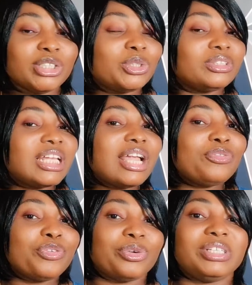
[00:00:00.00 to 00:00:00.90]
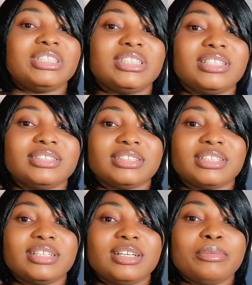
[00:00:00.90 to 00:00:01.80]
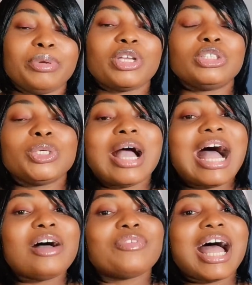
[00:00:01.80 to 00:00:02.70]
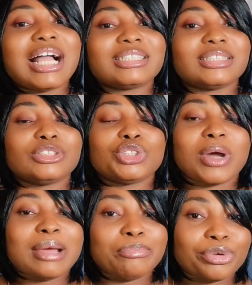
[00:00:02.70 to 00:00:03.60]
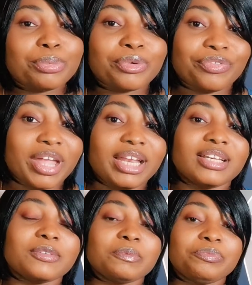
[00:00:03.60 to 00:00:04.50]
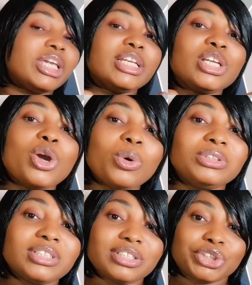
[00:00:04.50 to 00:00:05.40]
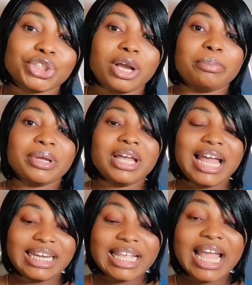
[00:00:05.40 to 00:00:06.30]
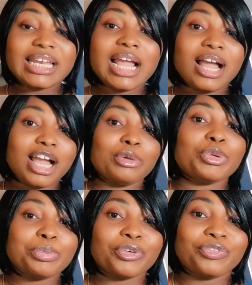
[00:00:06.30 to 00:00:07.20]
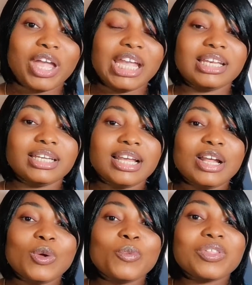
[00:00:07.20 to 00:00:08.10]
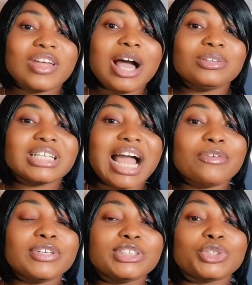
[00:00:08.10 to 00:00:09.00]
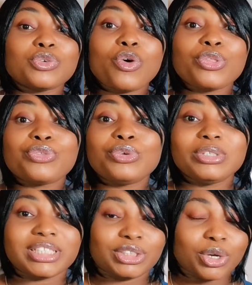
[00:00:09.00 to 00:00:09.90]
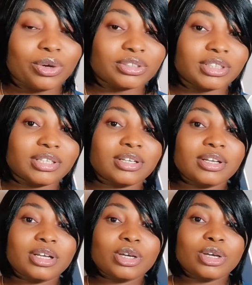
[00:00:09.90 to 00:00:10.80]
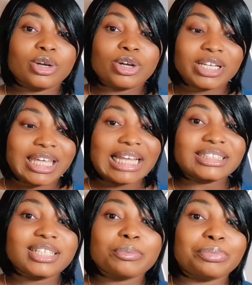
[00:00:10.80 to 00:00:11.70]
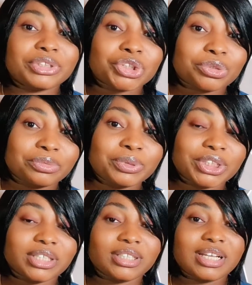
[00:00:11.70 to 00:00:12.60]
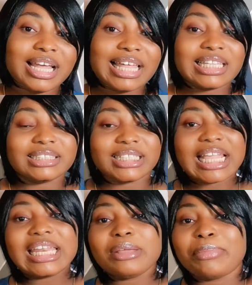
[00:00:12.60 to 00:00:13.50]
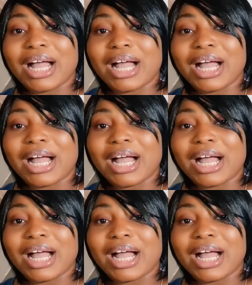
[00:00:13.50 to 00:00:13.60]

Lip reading: So take for instance, because you have access to ibuprofen, you can go to the shop and get ibuprofen without having to go through the doctor, getting a prescription, and then taking it